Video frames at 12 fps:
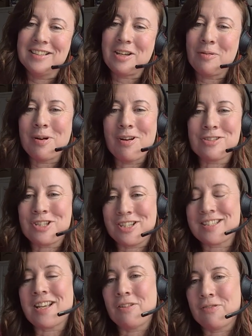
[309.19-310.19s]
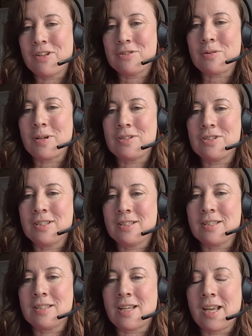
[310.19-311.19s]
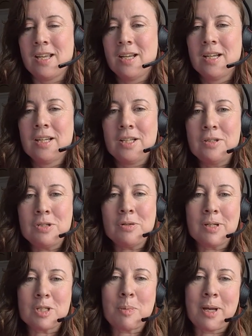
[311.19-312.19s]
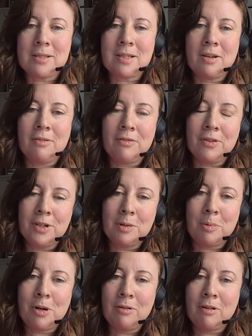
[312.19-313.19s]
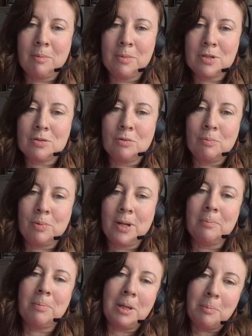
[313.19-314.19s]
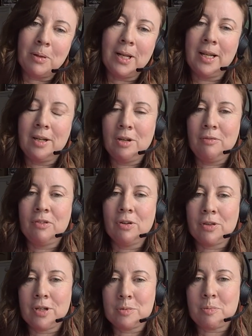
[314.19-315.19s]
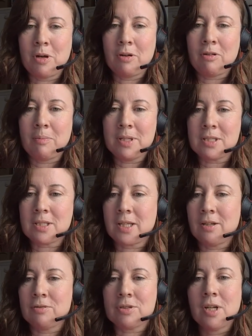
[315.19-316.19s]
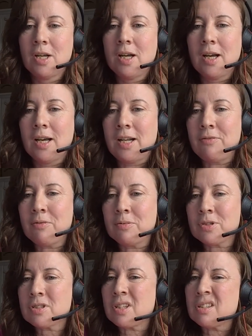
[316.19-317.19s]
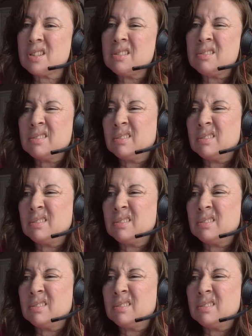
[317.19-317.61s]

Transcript: Go and ask yourself those questions and say, who do you expect to go and find the programmers or bring people in who've got those programming skills? And everyone just goes, oh,